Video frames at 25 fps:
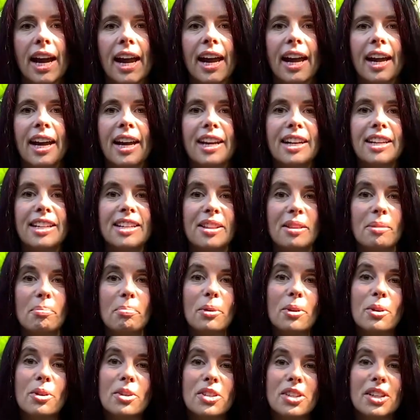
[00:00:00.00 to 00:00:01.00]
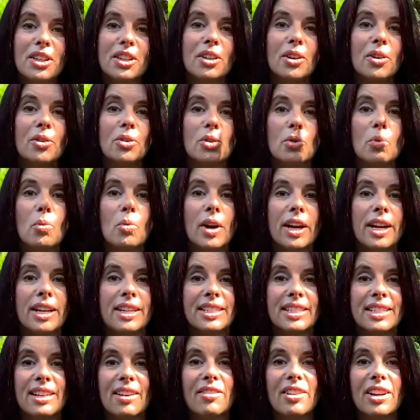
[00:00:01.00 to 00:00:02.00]
And the person goes away
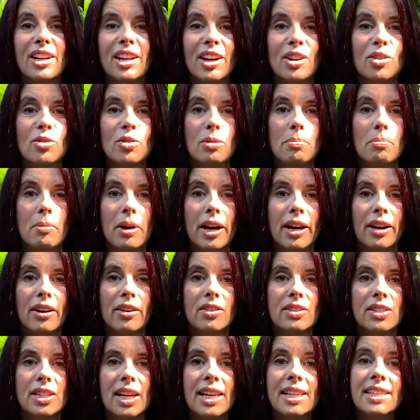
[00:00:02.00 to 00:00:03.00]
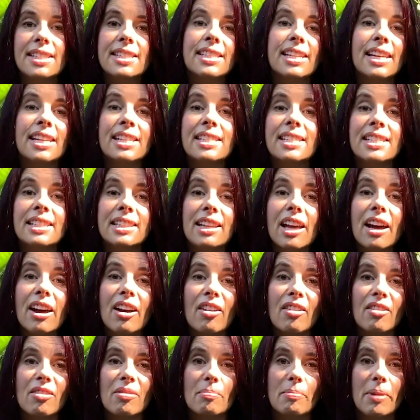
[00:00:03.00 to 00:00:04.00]
700 miles and sends
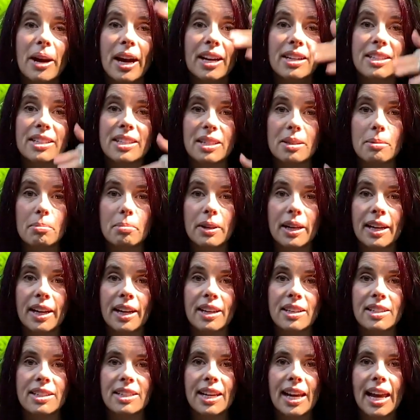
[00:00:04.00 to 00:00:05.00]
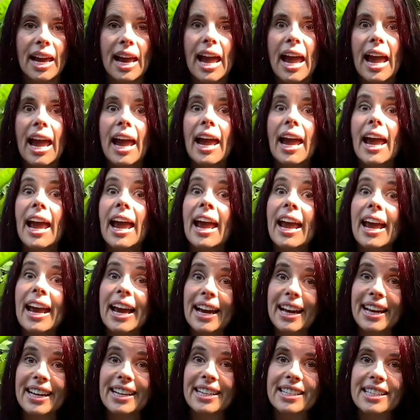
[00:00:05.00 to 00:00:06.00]
love back to the plant.
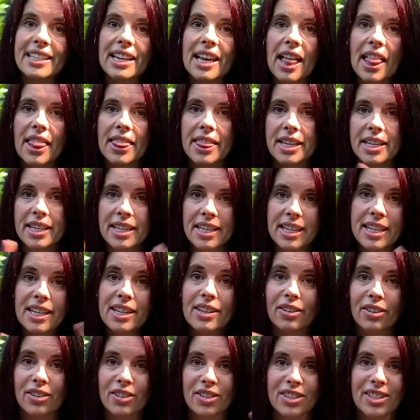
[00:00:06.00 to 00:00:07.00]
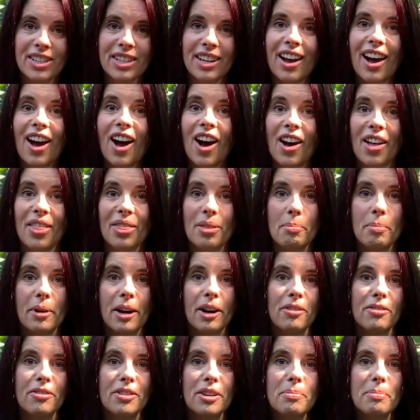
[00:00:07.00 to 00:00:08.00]
And the needles on the
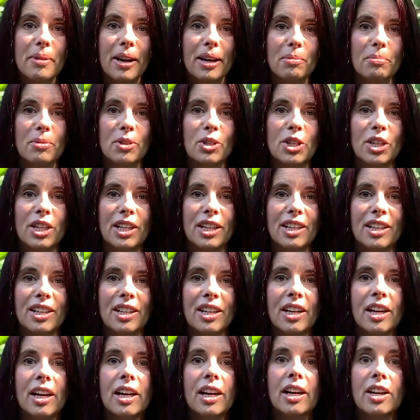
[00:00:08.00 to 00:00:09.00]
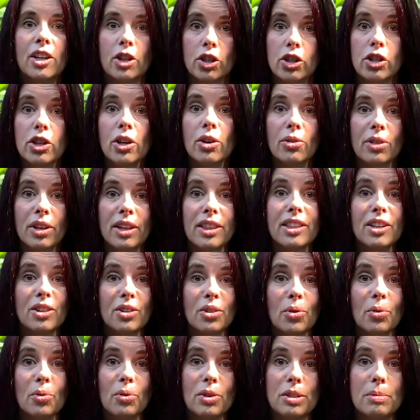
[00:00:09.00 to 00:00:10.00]
biofeedback machine show that
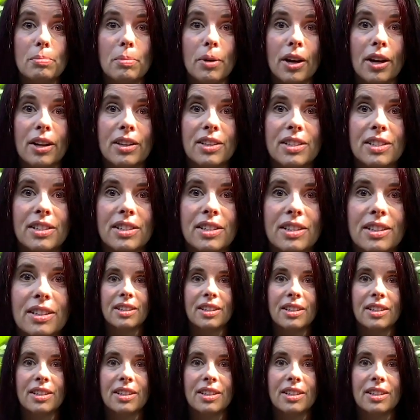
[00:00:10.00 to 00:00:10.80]
there's a response.